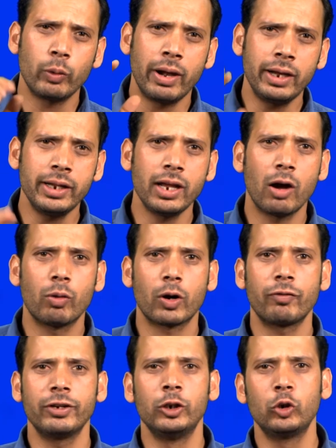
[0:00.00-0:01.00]
20 hours
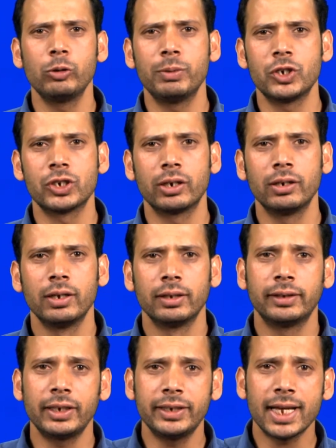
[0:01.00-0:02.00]
of incubation,
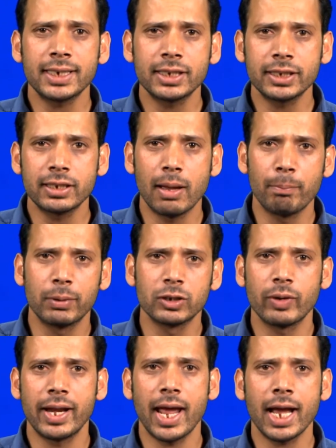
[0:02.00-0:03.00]
the test samples
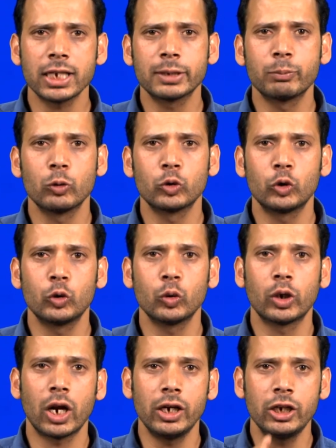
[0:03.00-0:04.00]
were exposed to
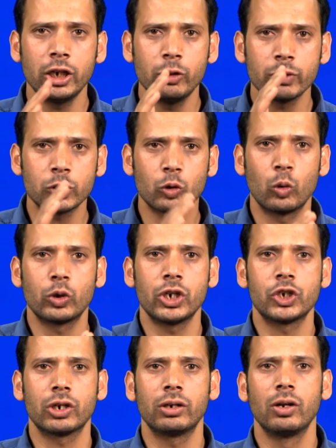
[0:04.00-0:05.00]
continuous
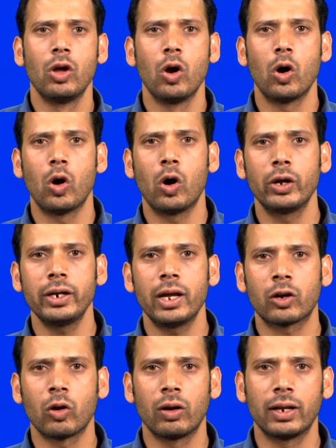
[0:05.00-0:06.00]
rotation on
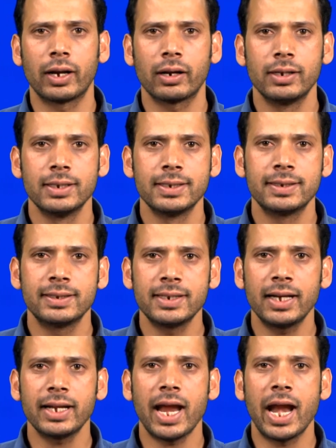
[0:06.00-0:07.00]
a roller
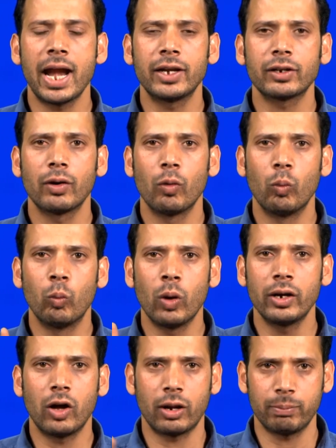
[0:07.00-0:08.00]
set at
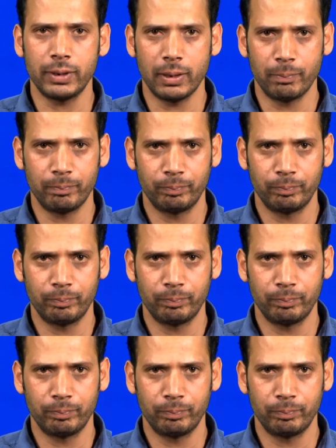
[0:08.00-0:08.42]
1 rpm.